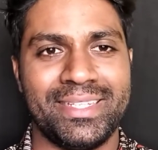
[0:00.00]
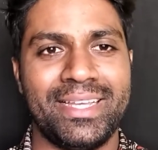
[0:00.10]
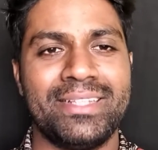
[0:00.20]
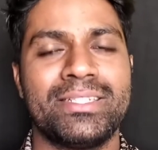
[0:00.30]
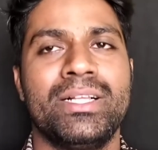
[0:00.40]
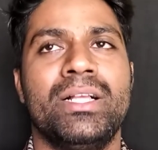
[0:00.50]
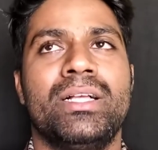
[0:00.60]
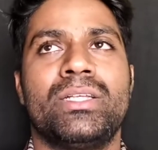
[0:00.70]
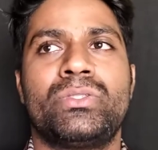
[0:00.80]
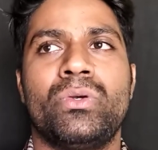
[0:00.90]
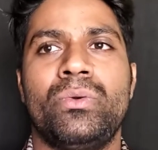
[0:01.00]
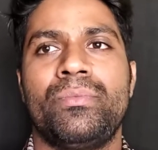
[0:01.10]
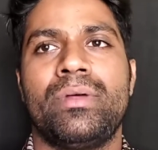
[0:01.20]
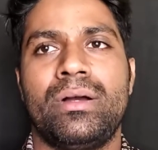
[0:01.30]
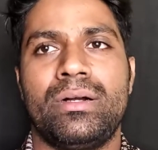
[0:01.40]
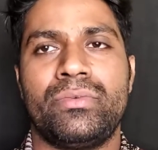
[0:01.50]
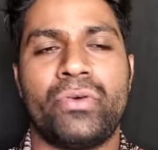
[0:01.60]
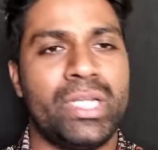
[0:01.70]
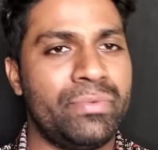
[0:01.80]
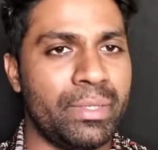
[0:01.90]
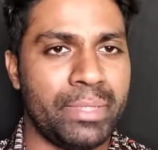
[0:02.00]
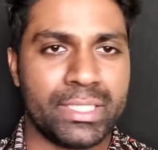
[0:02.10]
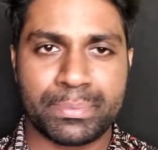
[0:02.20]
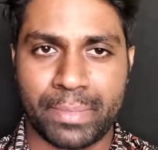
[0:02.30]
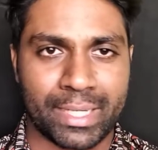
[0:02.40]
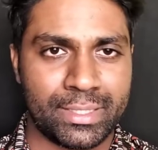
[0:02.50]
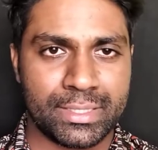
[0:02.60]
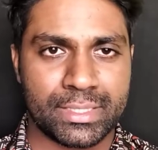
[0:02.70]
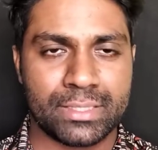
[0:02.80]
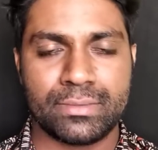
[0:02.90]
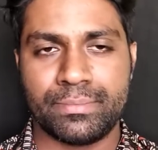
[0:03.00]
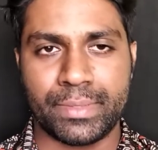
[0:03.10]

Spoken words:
Yeah. So 45 minutes practice,